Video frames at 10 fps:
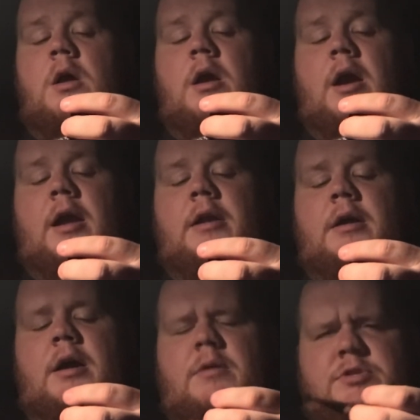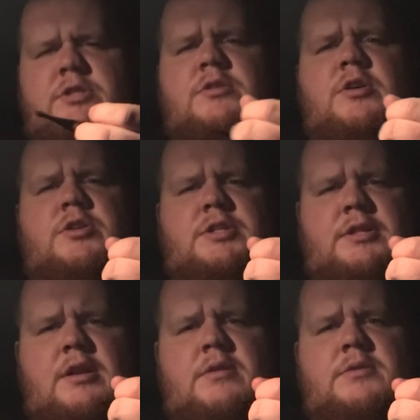And I was still noticing
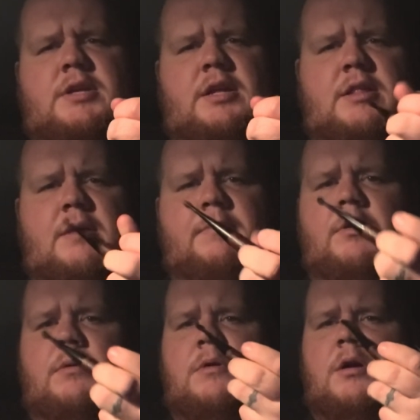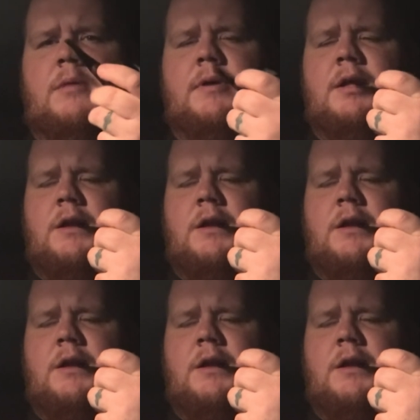that it was heating that bowl up quite a bit.